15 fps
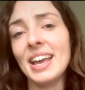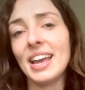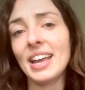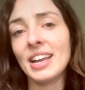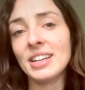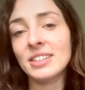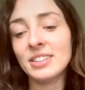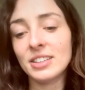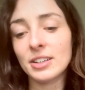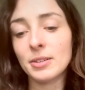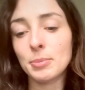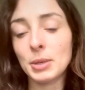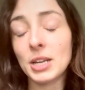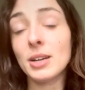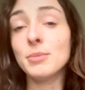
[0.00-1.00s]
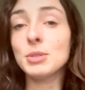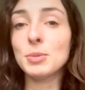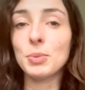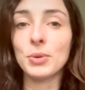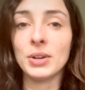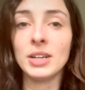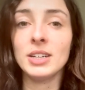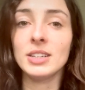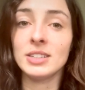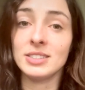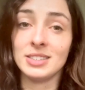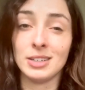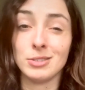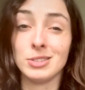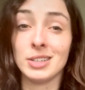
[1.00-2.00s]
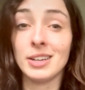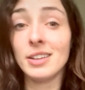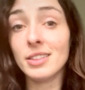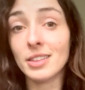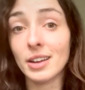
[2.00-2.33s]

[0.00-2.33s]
And there becomes a point, it sounds like,